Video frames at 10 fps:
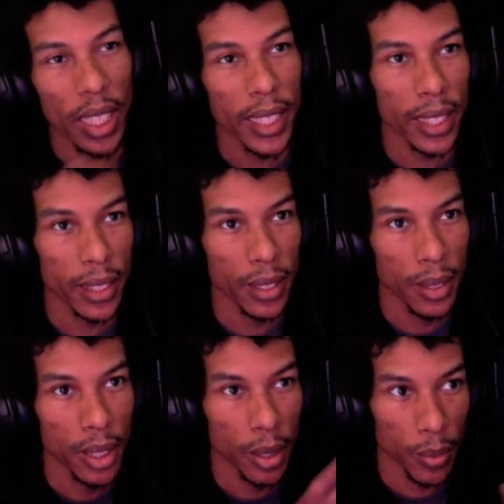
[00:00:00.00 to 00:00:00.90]
like
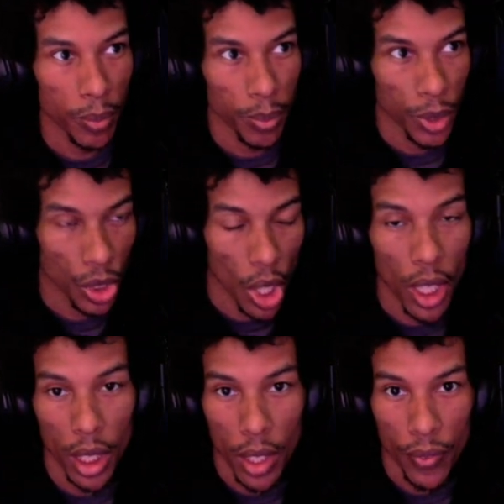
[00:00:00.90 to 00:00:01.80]
the
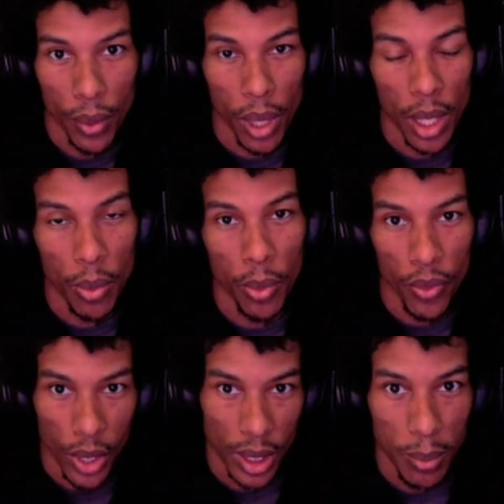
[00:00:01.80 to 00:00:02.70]
start of Farak, when we
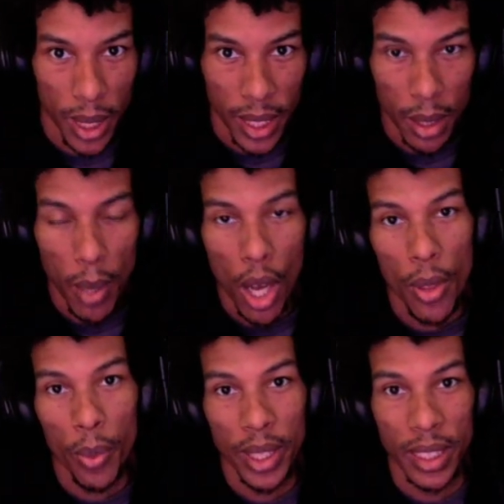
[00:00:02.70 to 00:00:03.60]
first meet him, all
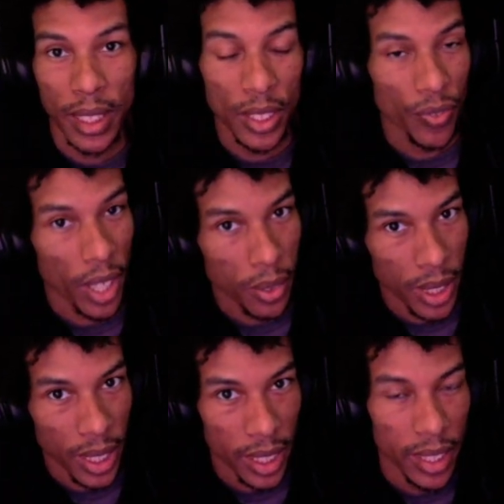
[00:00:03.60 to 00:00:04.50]
the way to his final
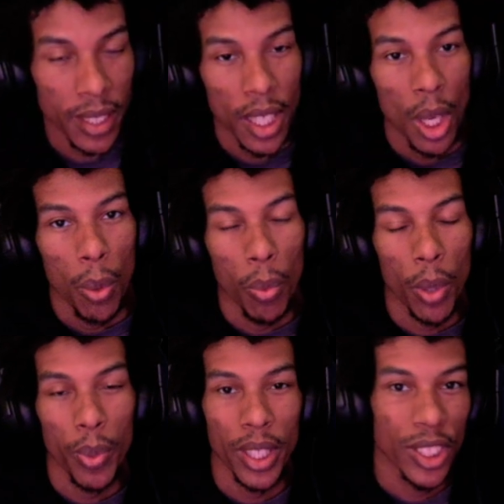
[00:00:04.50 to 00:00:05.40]
end, where
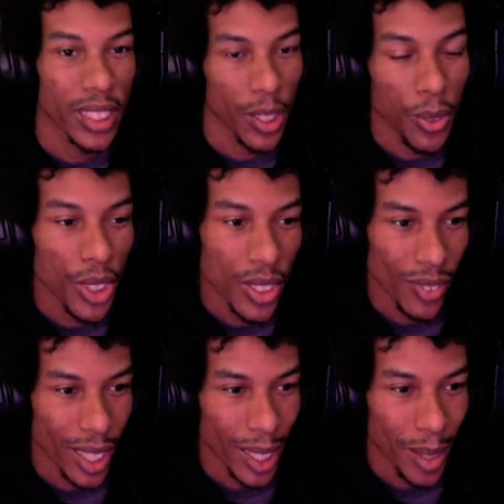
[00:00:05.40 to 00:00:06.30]
we extinguish his
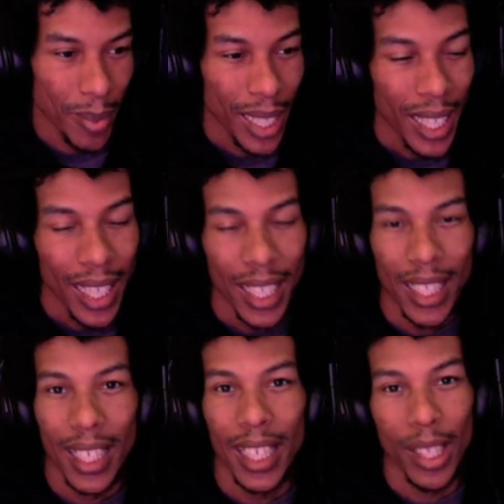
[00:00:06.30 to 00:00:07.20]
flame,
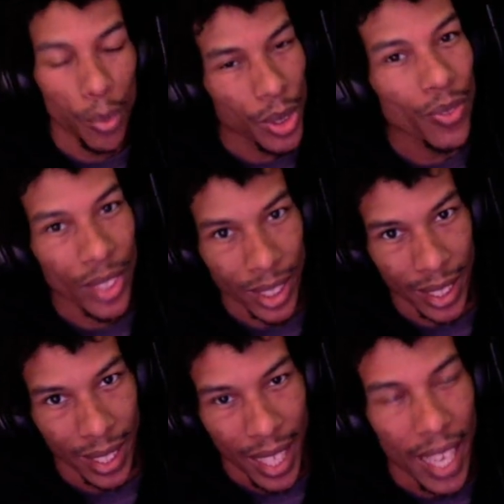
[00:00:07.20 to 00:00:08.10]
it was
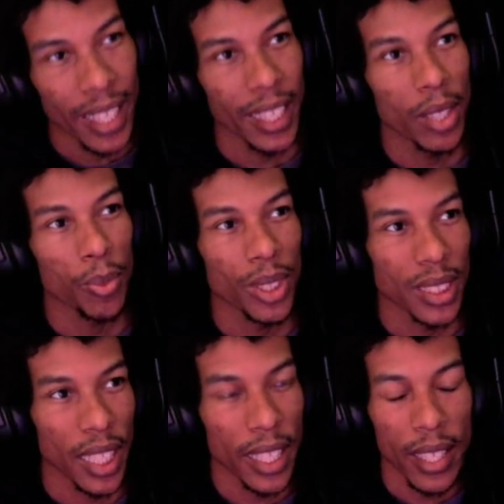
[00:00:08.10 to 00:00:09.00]
fun. And
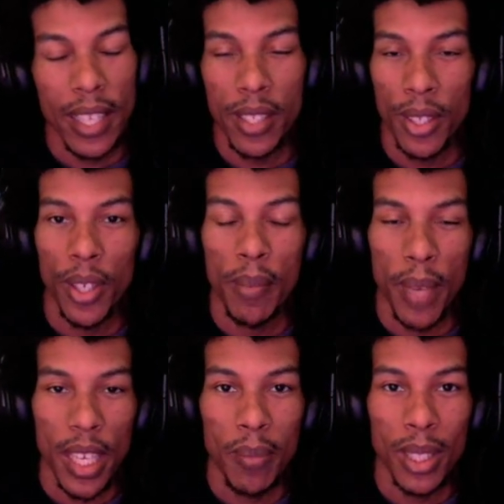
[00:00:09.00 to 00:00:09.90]
it
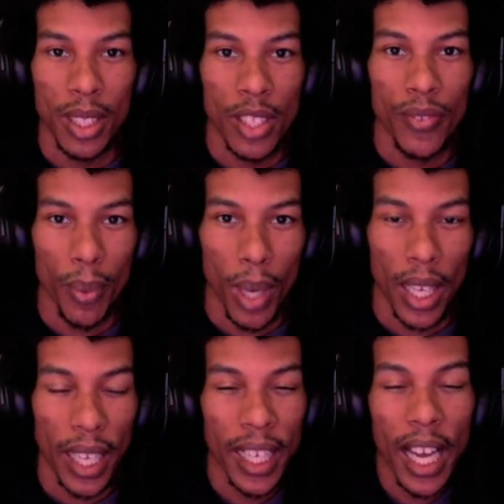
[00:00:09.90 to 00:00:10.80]
made me love Farak. And